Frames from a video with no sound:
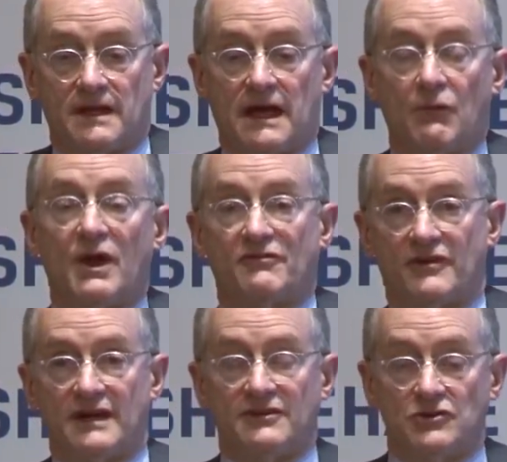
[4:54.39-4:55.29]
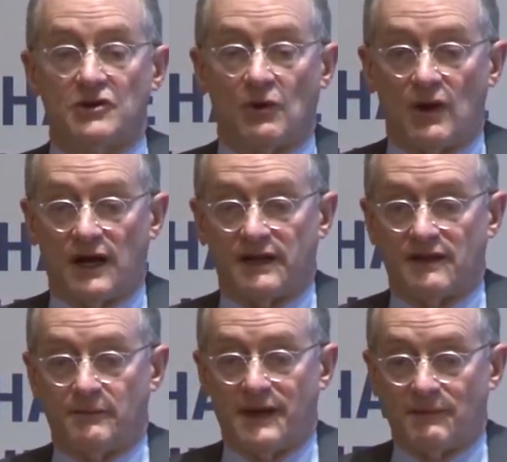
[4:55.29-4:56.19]
However, I do go on
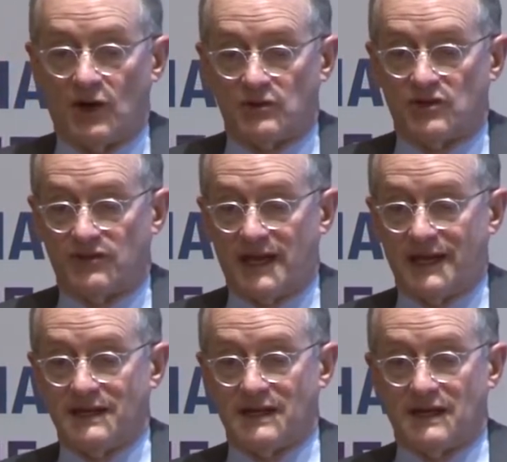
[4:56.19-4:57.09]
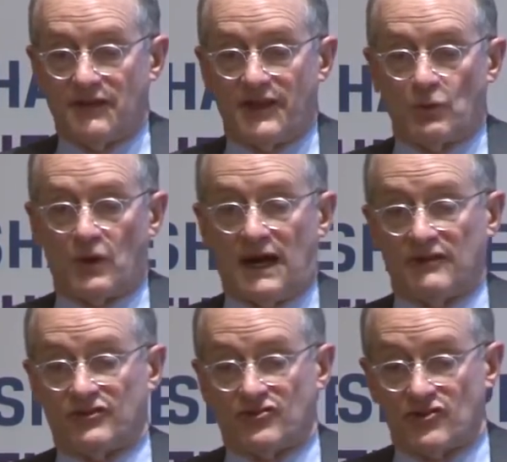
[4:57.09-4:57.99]
in the memo to say that
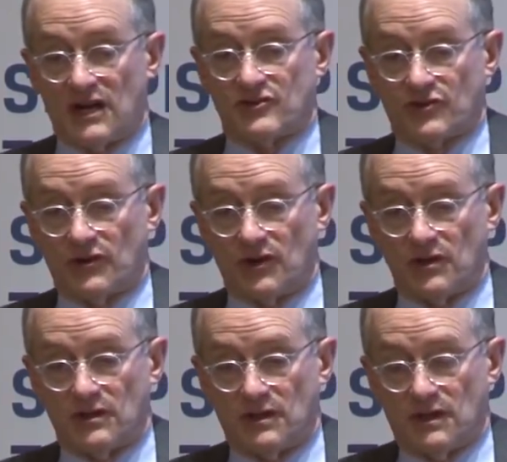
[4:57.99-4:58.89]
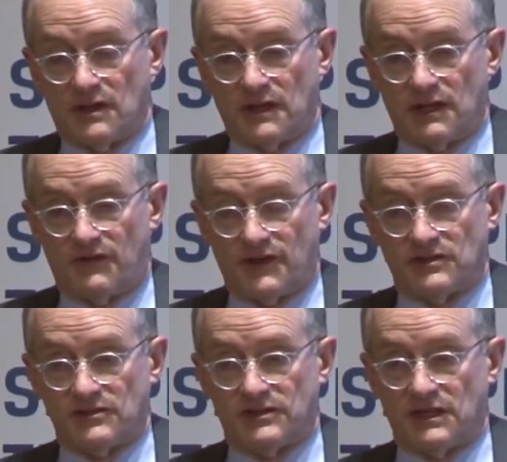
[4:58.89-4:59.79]
while structural
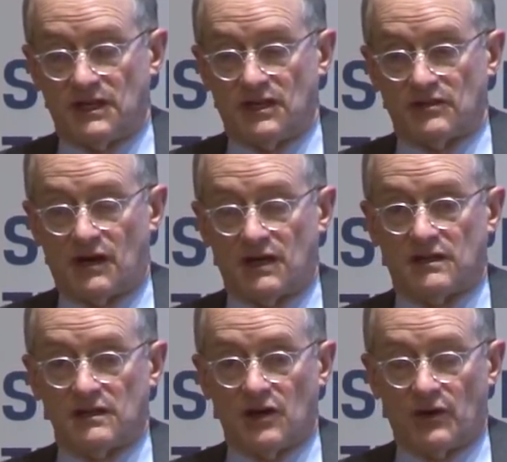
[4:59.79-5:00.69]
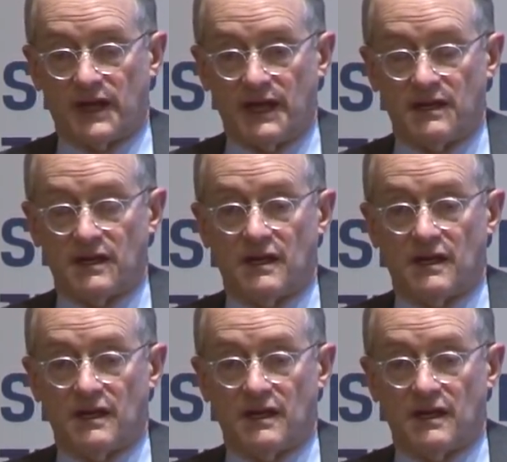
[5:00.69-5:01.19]
inefficiency is hard to locate,